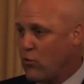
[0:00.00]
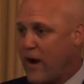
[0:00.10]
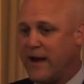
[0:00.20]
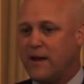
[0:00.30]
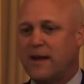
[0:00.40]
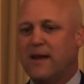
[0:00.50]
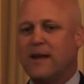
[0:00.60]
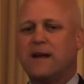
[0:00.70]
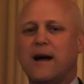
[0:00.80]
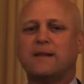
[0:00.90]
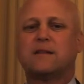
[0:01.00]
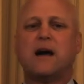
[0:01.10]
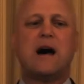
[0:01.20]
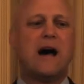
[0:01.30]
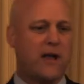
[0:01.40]
right, got
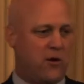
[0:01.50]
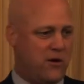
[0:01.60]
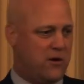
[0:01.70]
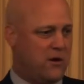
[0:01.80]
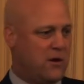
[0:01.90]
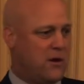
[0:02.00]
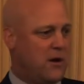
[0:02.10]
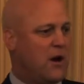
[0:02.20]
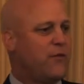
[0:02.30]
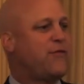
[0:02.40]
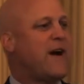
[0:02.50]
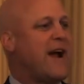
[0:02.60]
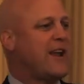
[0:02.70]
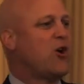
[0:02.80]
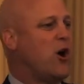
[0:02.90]
tired of
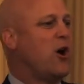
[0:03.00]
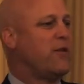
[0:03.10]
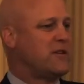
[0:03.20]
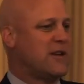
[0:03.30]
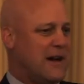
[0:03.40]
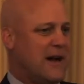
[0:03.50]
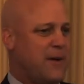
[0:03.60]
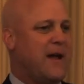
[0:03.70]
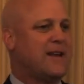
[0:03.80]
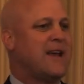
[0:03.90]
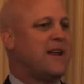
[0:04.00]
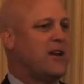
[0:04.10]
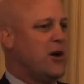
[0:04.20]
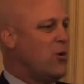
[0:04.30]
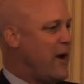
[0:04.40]
fighting all the time and
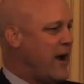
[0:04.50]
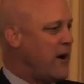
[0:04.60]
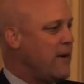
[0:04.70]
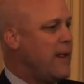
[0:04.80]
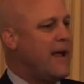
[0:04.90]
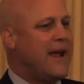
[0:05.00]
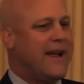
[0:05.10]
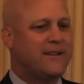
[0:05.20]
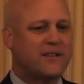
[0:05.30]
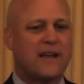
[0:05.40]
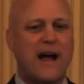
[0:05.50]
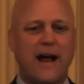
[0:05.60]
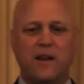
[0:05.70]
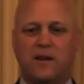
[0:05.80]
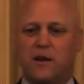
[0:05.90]
getting nowhere and
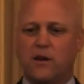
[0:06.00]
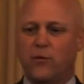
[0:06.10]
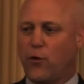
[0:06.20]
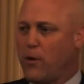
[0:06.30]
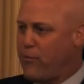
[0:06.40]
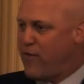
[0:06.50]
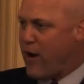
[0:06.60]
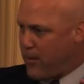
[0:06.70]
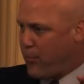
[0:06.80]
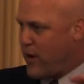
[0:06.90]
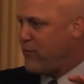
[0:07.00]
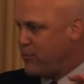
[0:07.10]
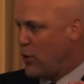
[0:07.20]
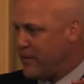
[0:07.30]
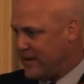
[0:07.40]
decided for a very brief
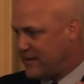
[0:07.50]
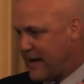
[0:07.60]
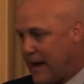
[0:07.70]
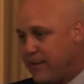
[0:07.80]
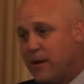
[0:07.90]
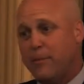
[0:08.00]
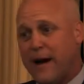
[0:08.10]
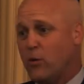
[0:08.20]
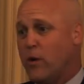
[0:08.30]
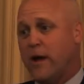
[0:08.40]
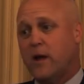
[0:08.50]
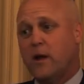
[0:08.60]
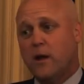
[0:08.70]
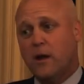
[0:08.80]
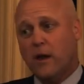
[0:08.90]
moment in time, and by the way,
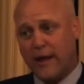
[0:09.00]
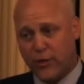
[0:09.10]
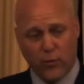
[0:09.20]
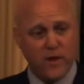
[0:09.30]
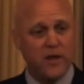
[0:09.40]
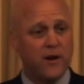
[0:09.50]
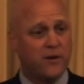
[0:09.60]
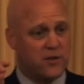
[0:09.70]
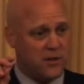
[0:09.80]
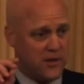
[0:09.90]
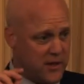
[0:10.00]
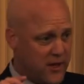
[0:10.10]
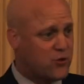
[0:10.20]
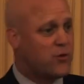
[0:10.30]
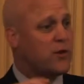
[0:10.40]
like 3 years in the
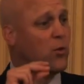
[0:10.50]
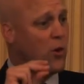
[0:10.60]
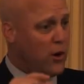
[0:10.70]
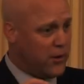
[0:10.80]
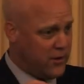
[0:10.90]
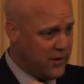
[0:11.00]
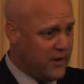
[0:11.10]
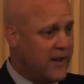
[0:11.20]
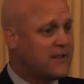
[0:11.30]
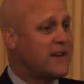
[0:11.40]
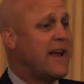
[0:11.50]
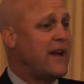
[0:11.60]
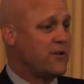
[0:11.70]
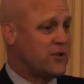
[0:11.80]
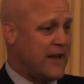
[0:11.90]
history of the world is a
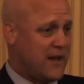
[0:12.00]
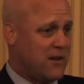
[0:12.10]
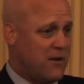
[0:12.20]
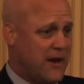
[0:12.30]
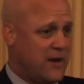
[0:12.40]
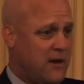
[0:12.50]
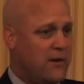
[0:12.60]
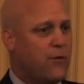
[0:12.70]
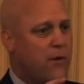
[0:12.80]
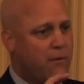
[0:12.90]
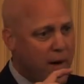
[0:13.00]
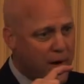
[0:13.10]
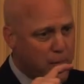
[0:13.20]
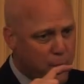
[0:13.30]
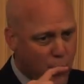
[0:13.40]
nanosecond, right? For a
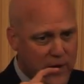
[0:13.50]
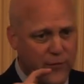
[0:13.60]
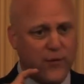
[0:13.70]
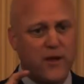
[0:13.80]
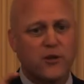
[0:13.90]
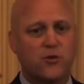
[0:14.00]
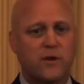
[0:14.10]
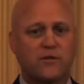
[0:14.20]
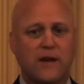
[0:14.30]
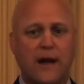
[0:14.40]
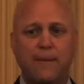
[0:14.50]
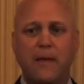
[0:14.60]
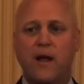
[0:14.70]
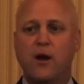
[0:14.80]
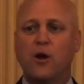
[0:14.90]
very brief history of time,